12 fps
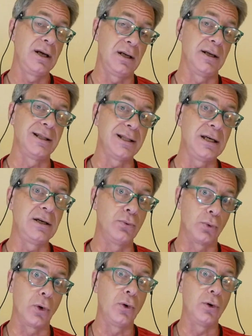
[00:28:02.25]
in a lead
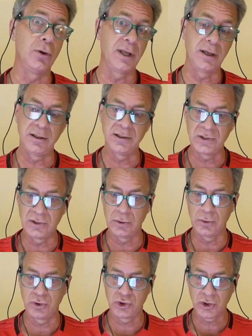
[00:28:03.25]
role in his
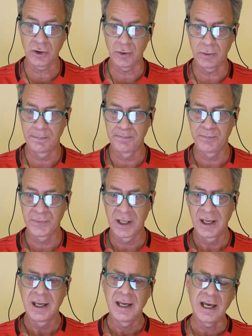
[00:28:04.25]
new show.
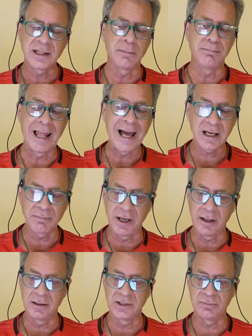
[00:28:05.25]
And the
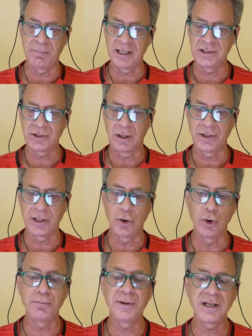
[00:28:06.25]
blackmail is based on the
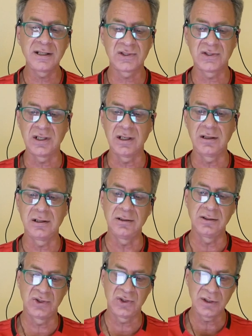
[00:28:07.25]
opening scene in
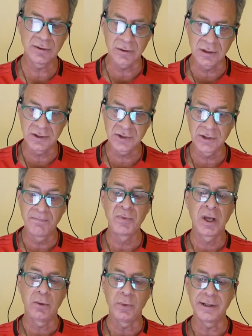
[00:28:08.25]
the series
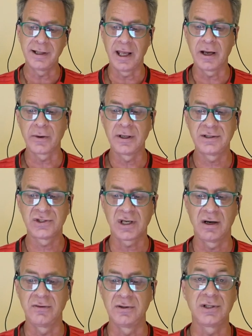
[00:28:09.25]
when Larry
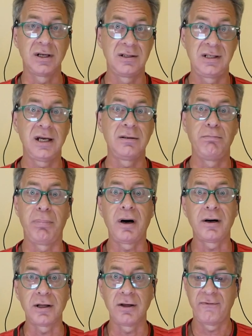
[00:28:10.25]
discovers a dead
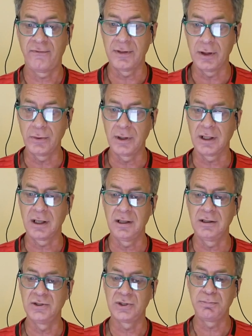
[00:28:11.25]
body floating in
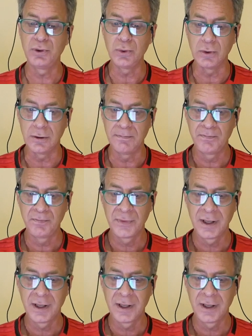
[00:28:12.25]
his pool.